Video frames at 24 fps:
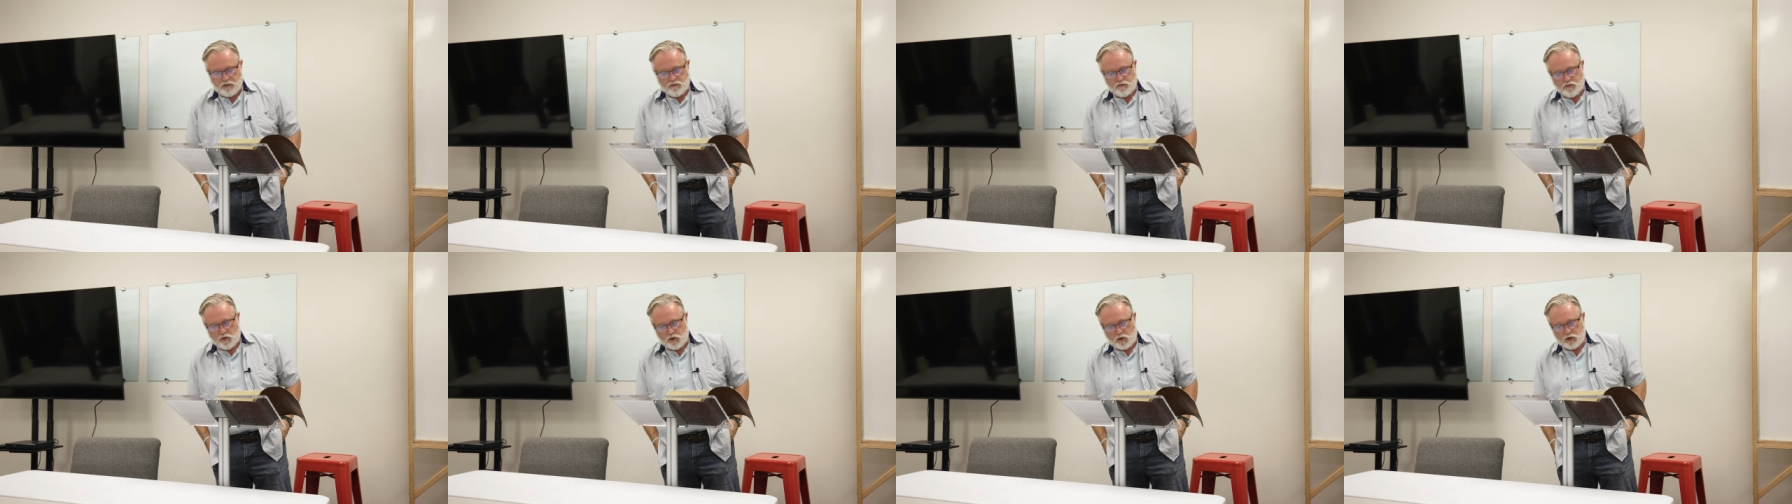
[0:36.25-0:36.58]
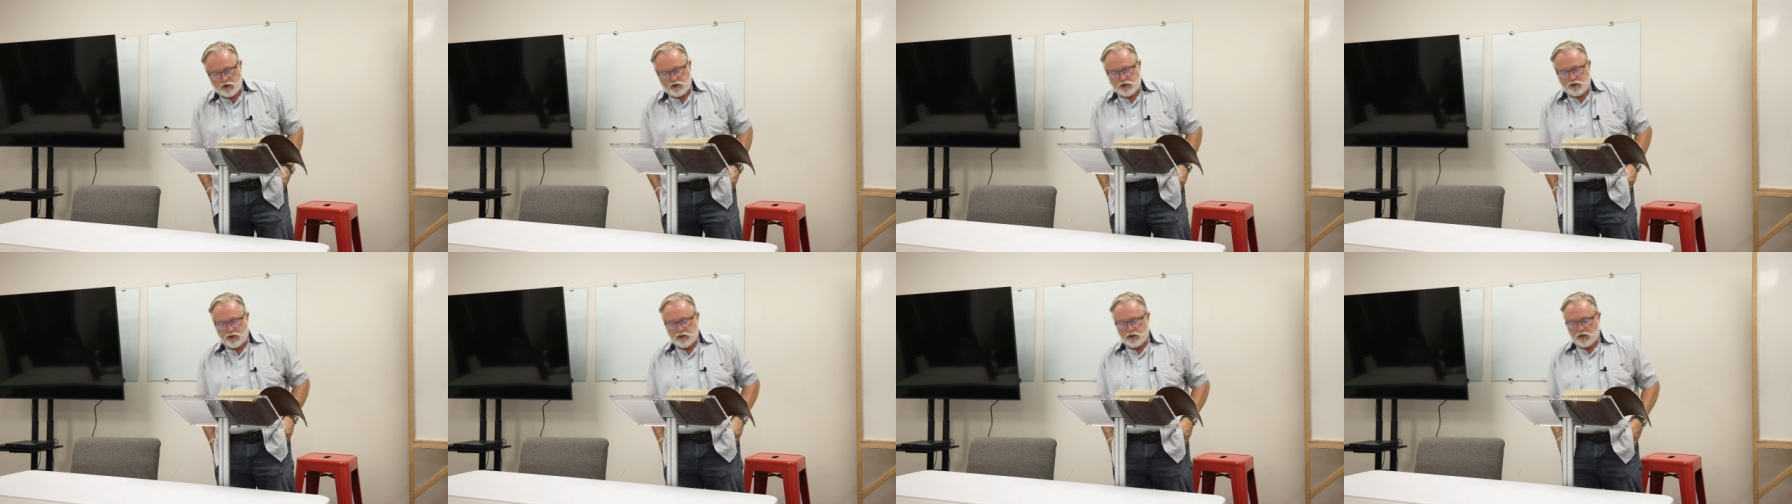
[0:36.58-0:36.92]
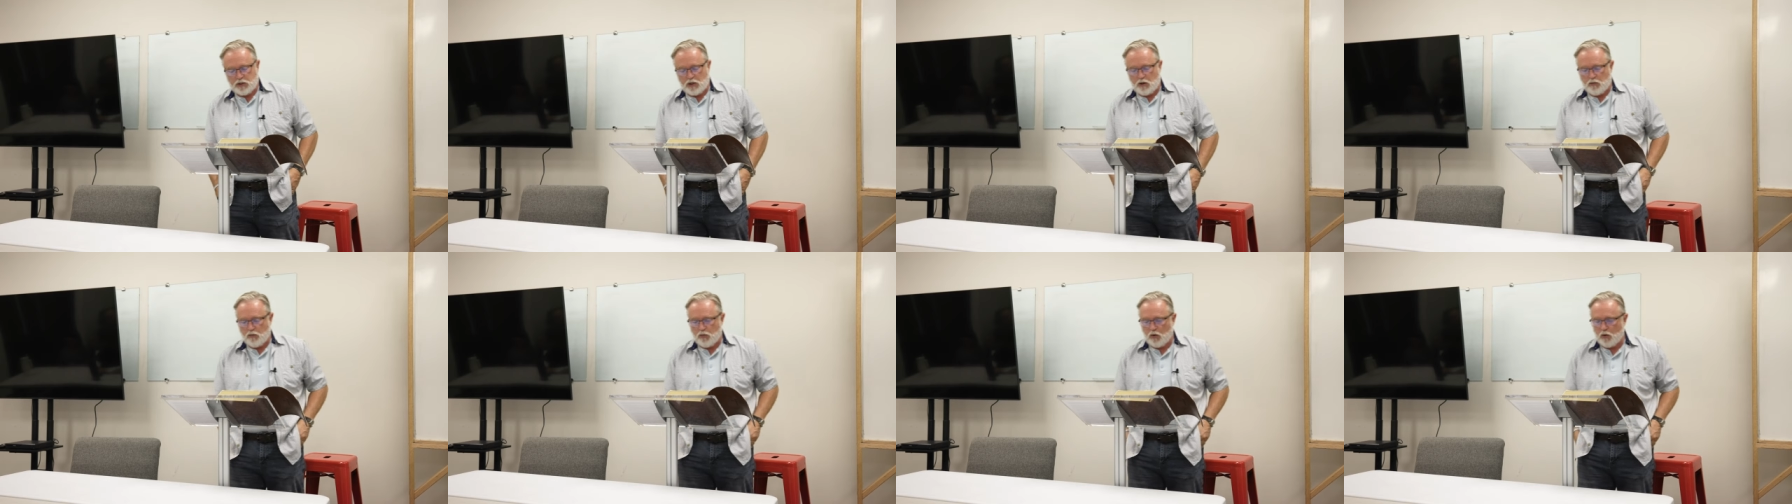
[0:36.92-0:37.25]
in verse
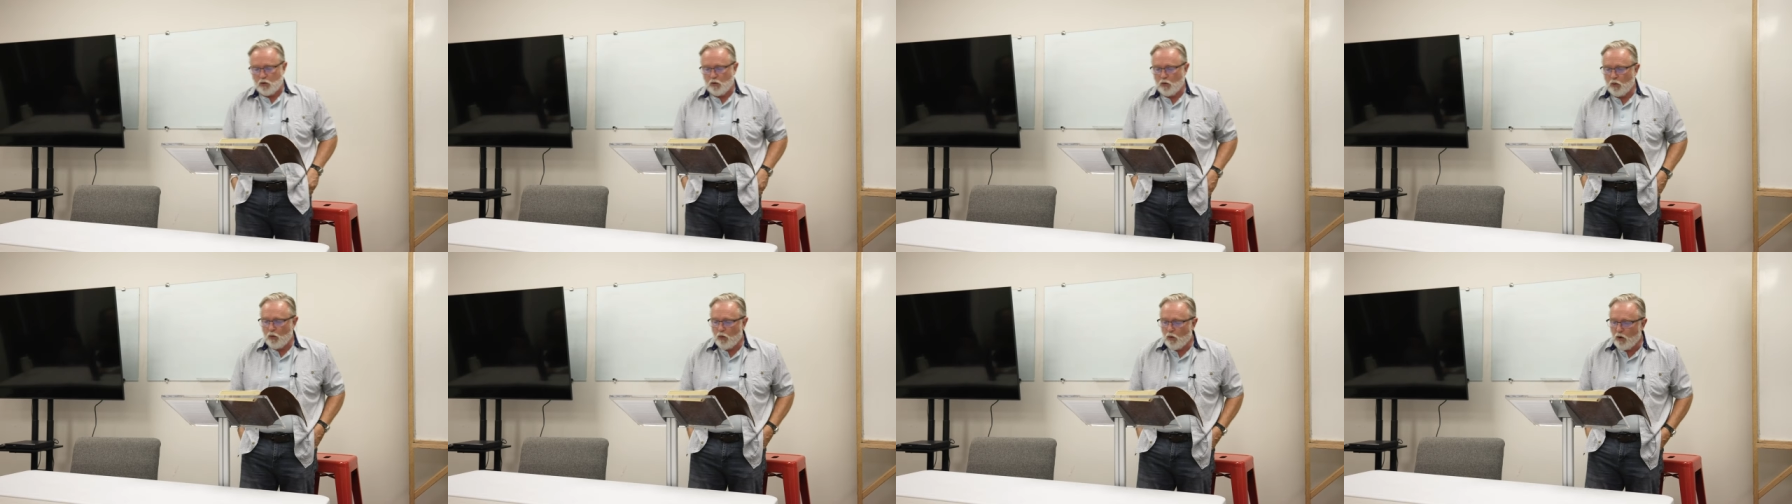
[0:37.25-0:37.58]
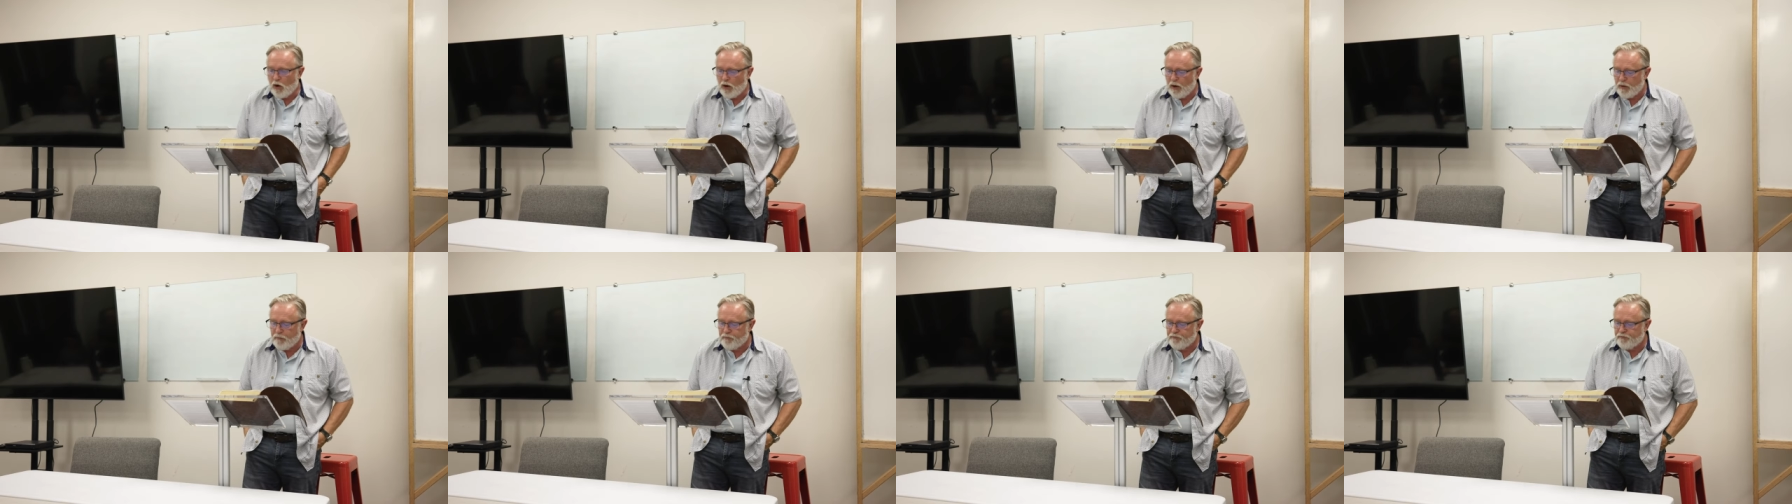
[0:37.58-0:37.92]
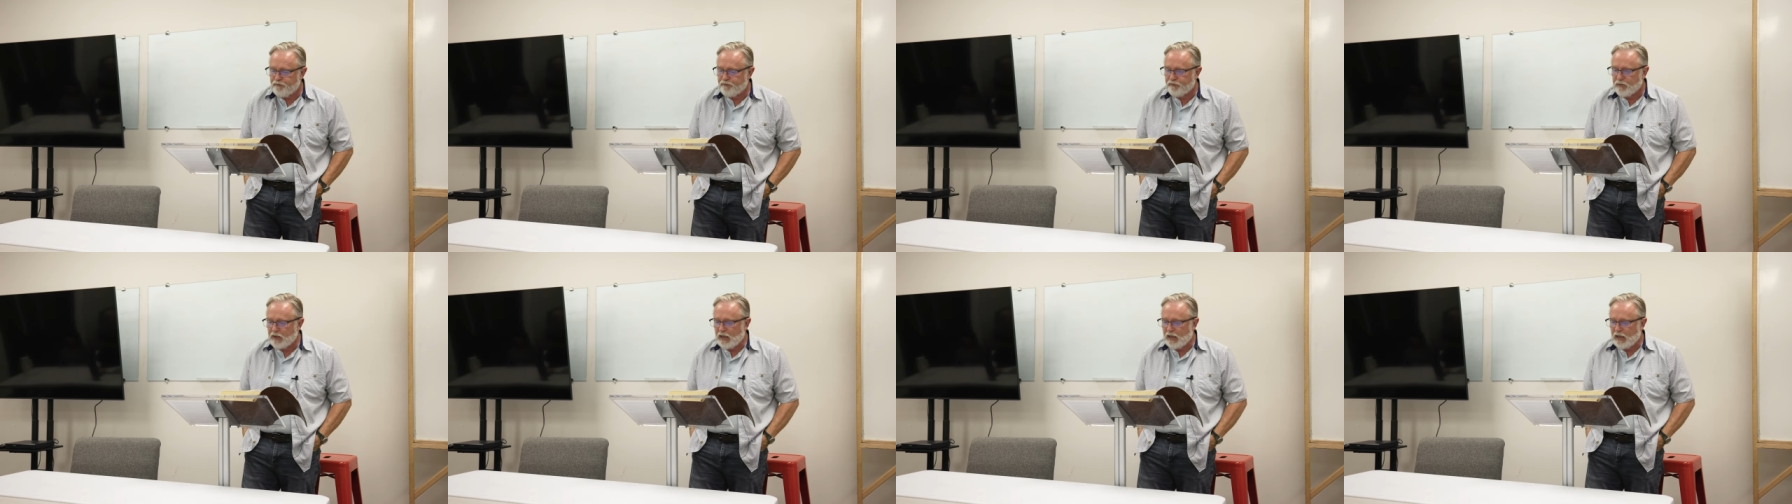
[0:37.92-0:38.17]
number one.